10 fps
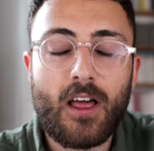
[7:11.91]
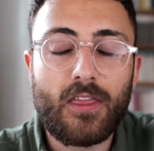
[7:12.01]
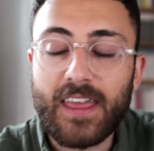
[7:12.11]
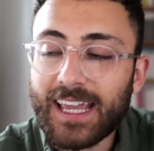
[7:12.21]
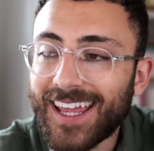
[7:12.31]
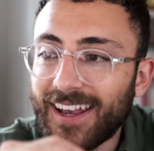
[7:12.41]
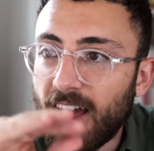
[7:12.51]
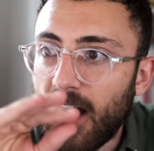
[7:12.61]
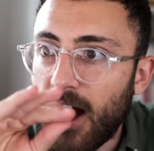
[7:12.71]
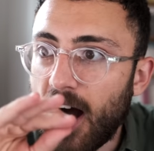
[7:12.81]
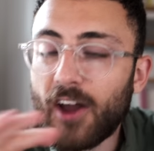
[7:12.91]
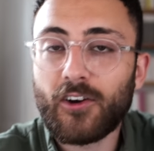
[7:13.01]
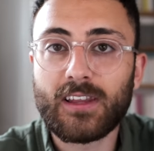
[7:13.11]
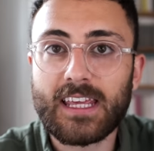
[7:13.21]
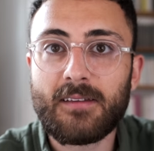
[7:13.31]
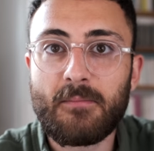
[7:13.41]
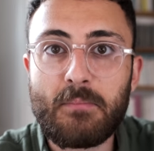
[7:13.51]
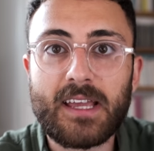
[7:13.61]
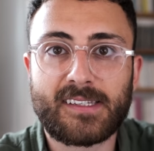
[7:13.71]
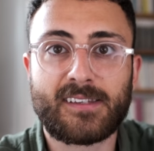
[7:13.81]
they can utterly
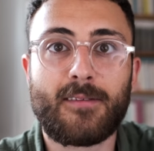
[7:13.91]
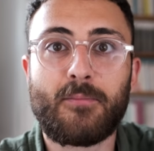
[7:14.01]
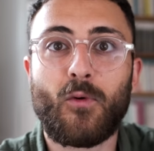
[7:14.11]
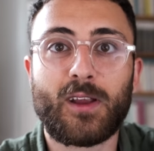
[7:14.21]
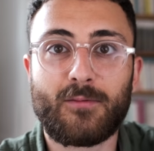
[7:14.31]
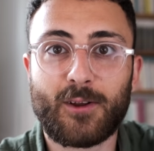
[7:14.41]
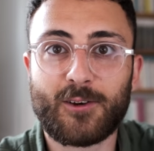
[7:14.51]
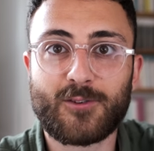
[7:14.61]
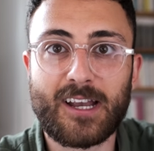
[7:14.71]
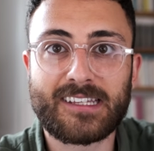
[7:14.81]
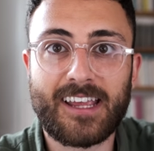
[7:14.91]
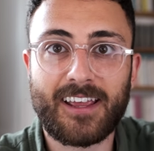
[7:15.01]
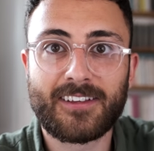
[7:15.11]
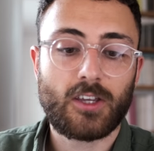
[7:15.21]
miss the point of what you're trying to say.